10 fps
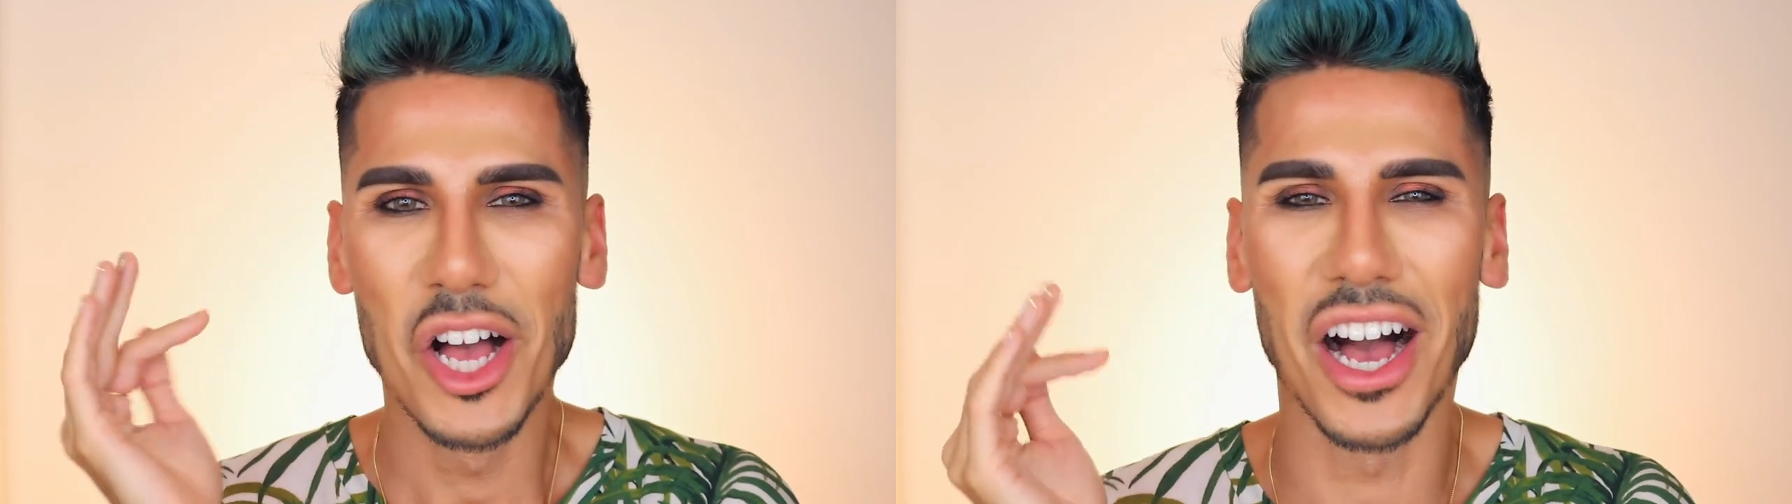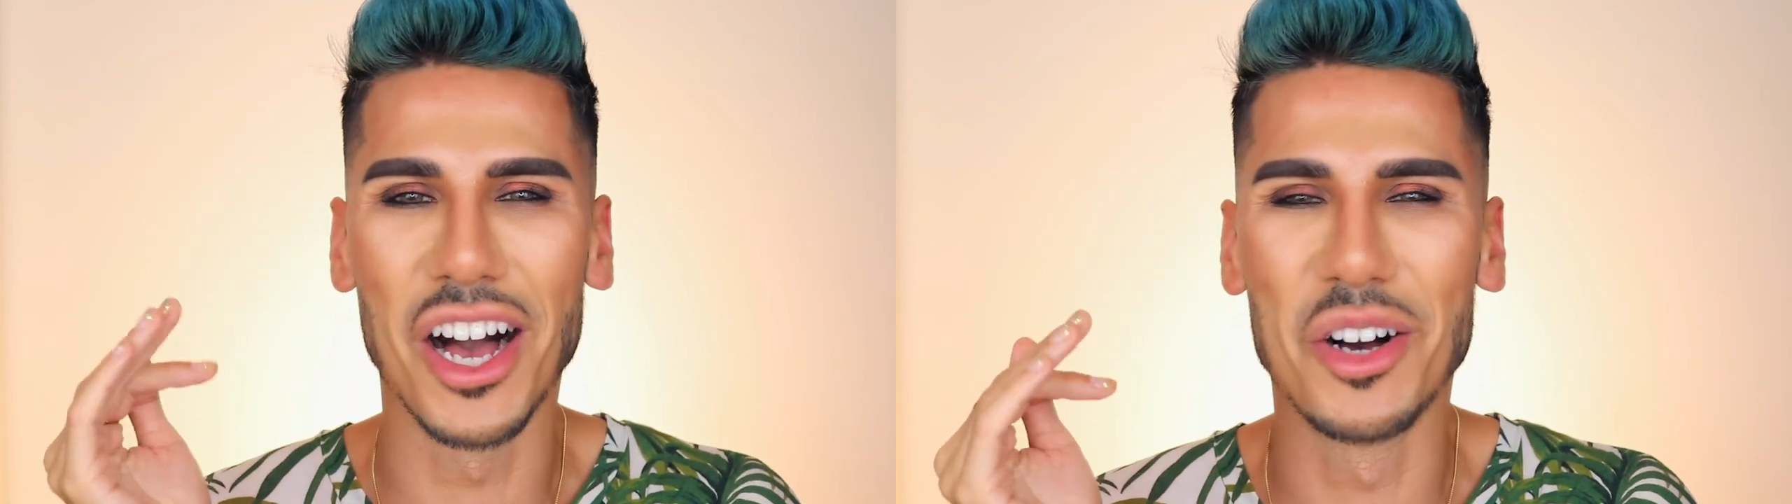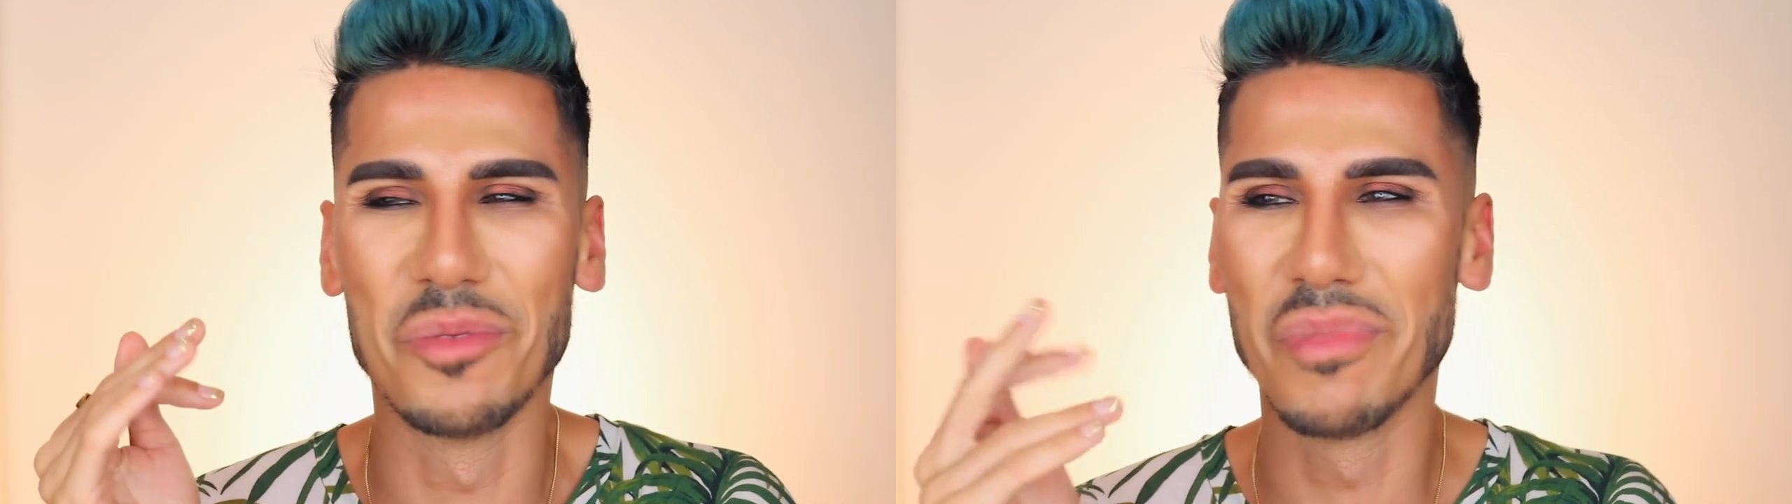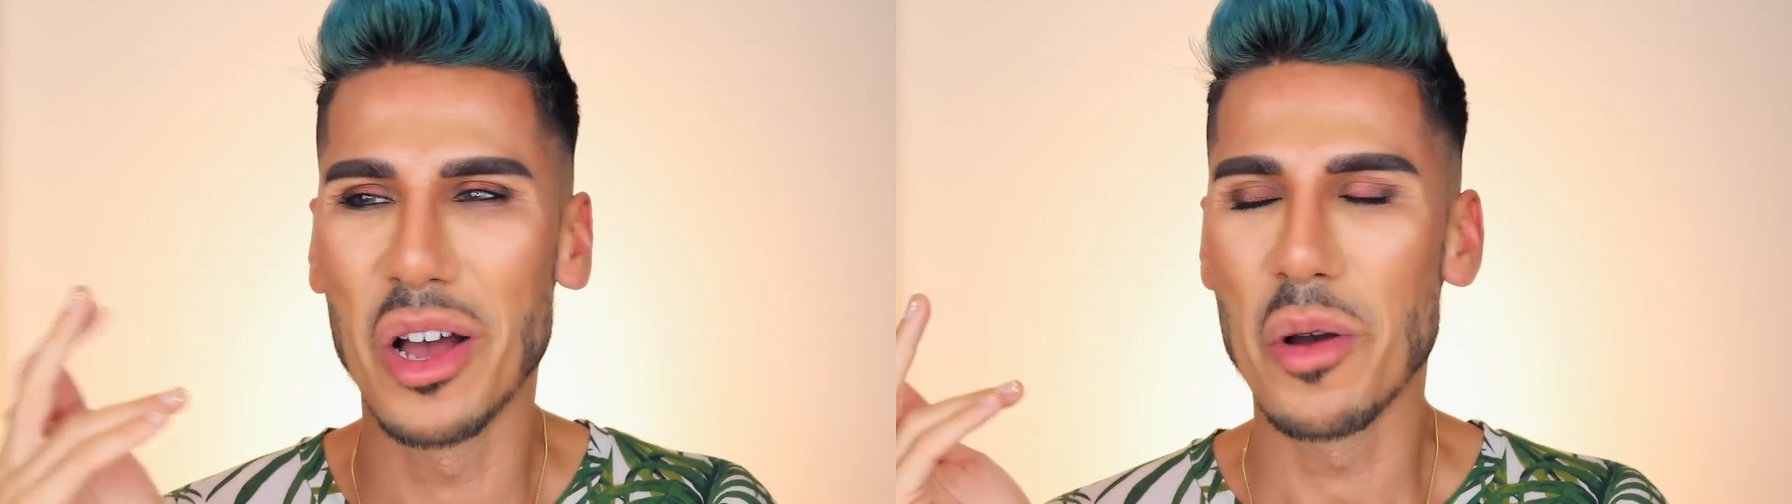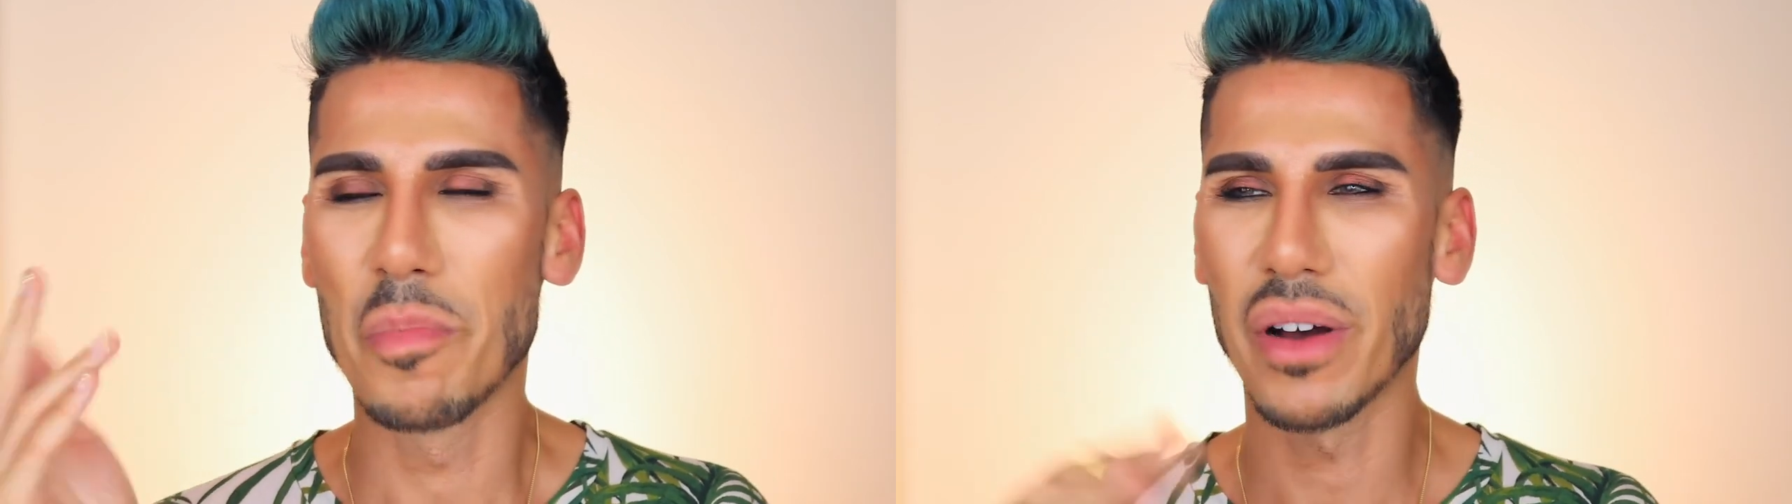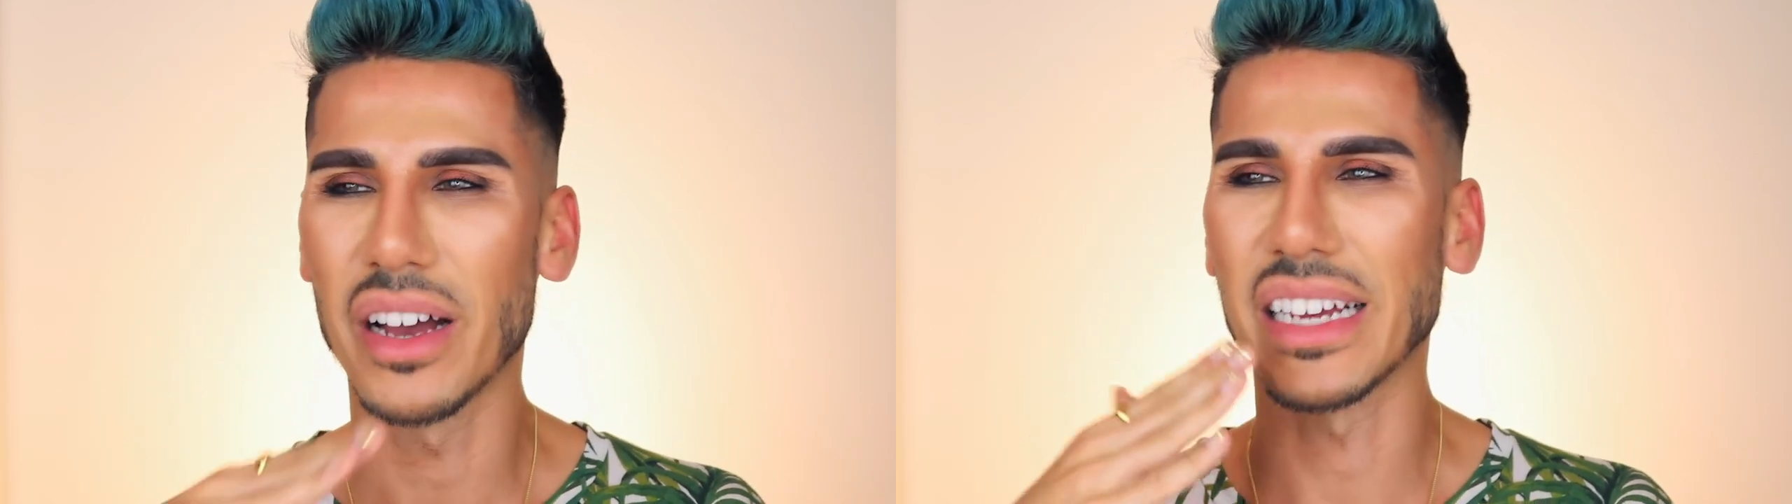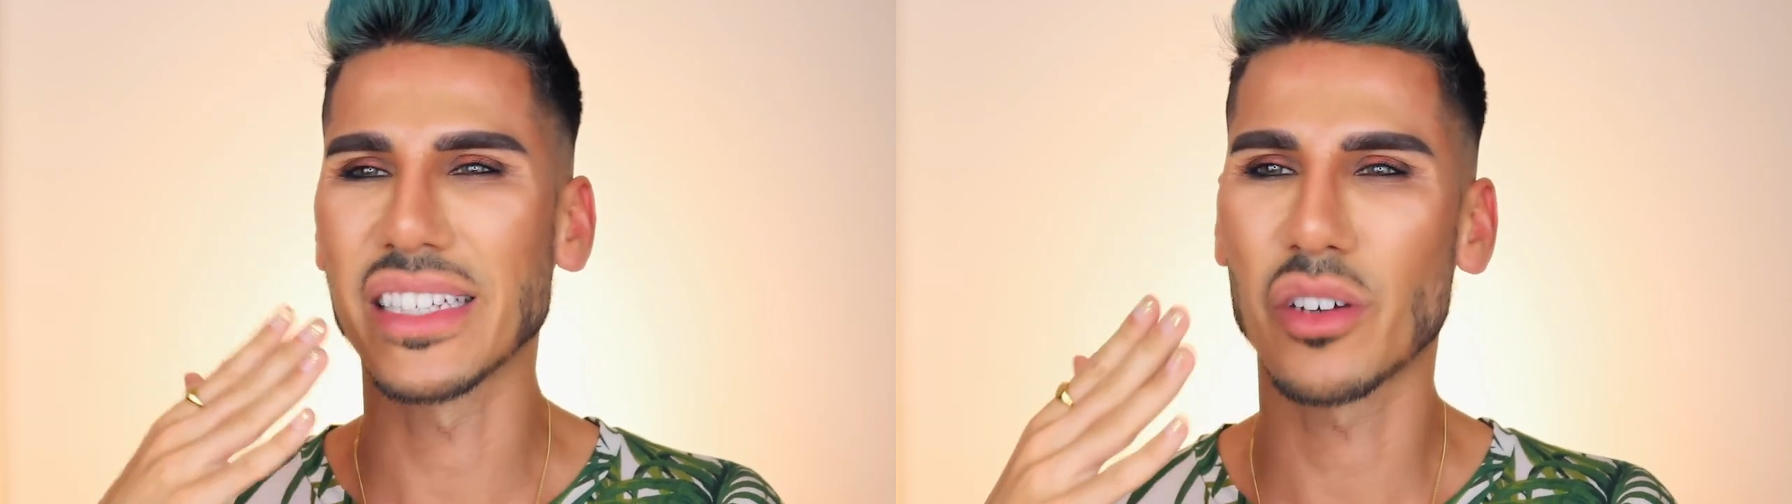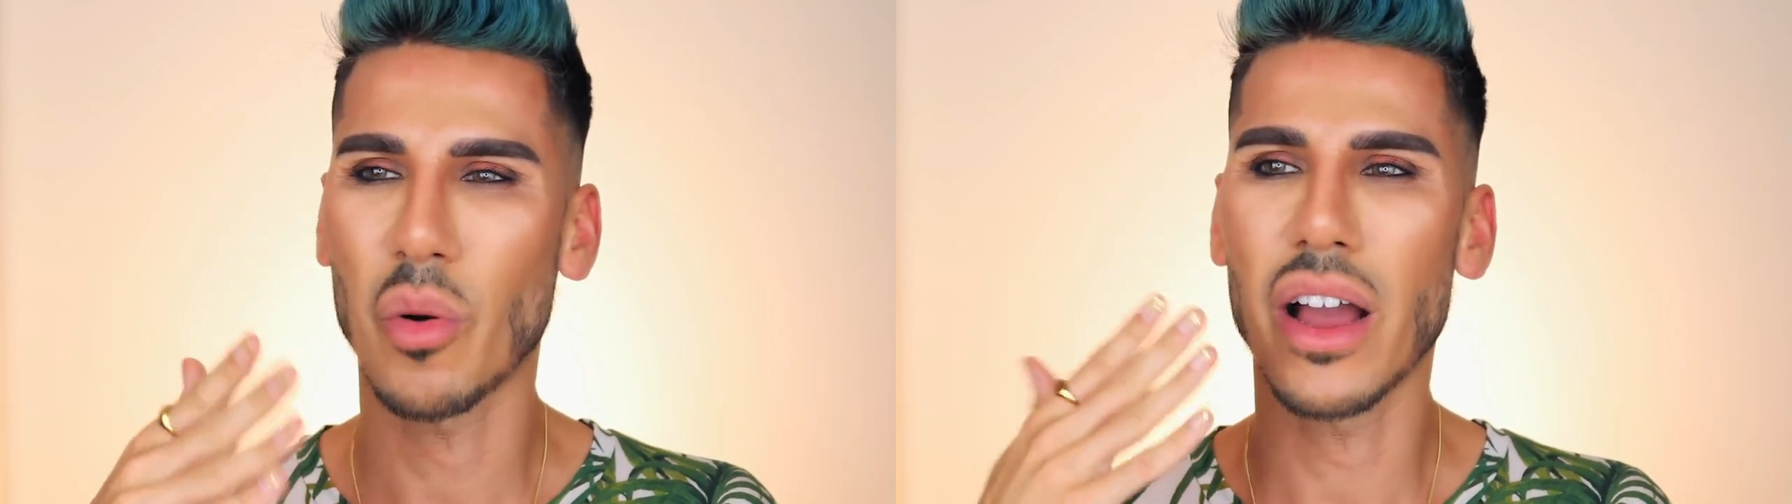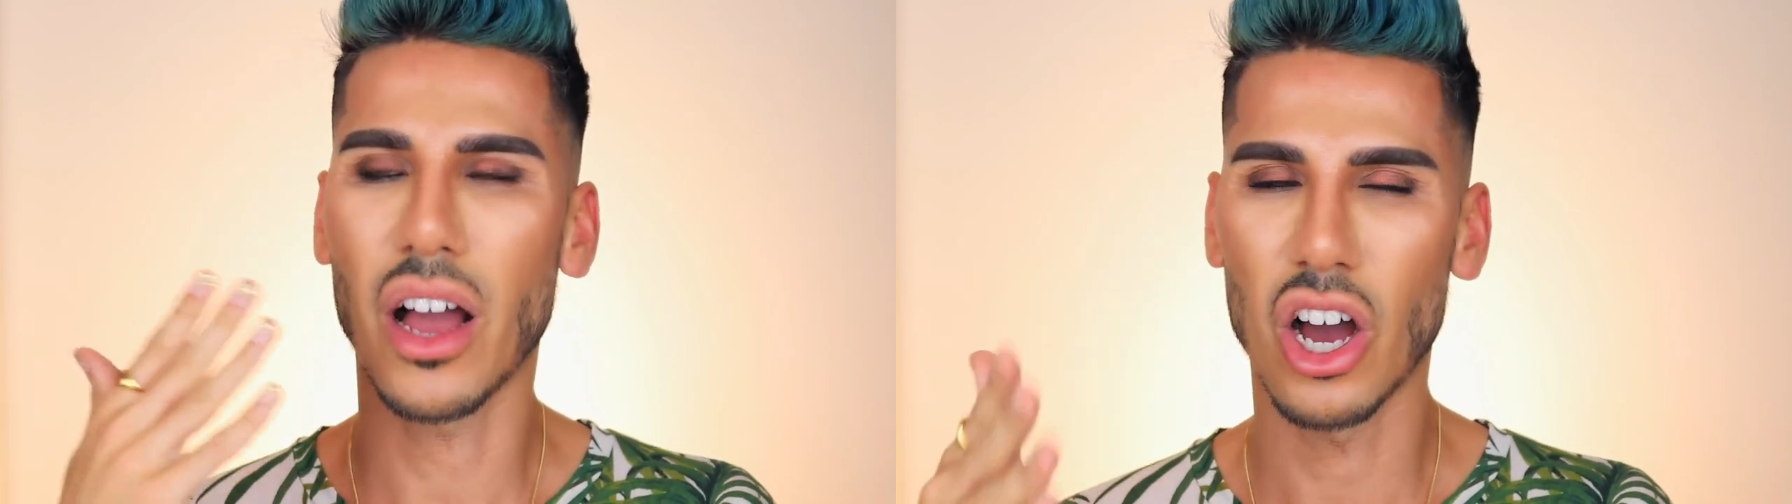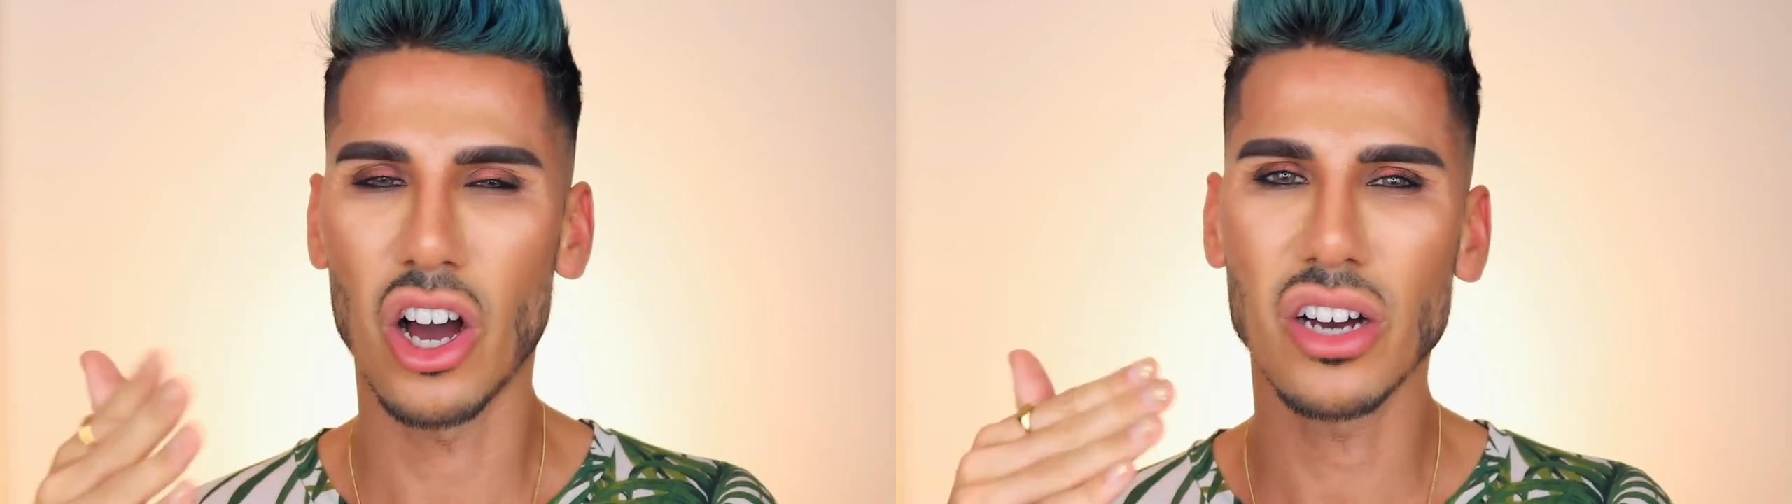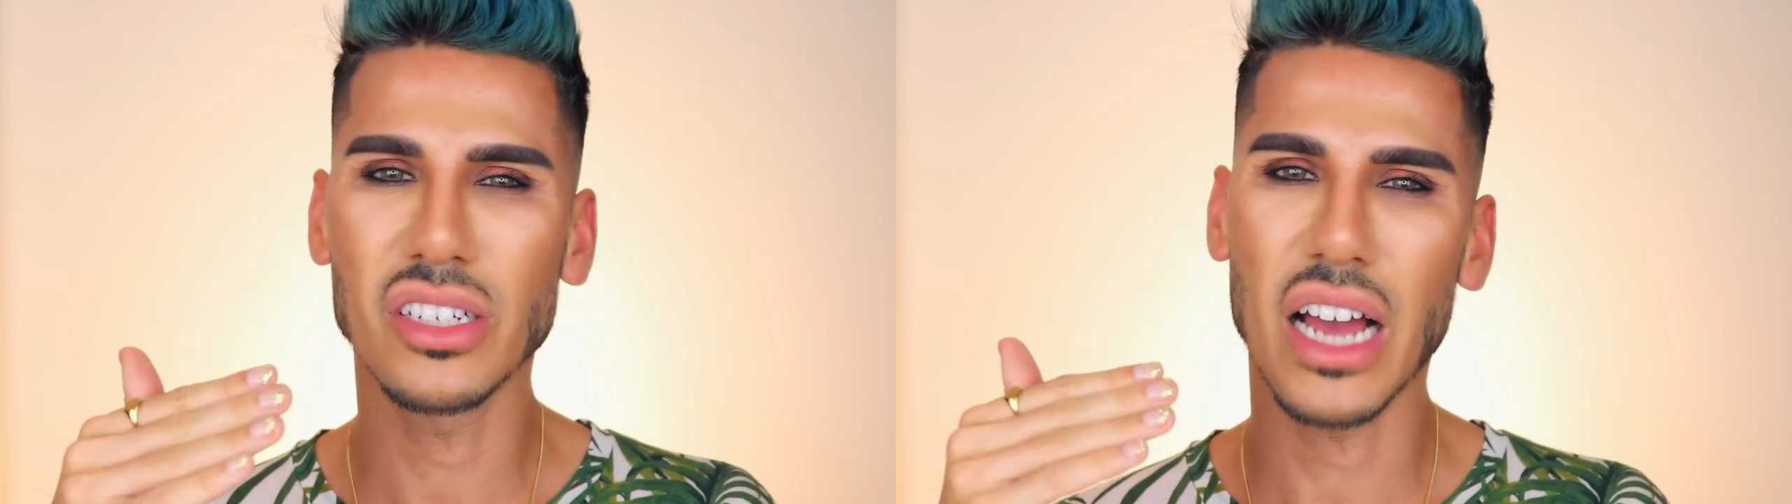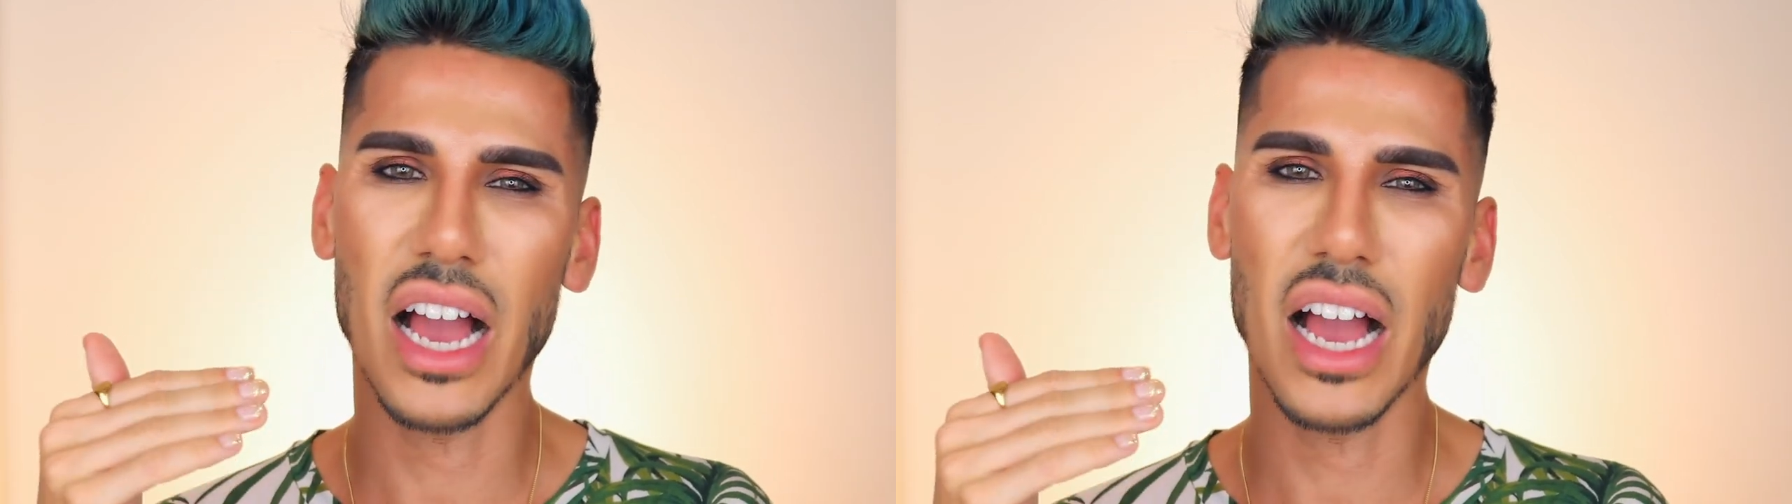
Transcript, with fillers: Um, but it's quite hard.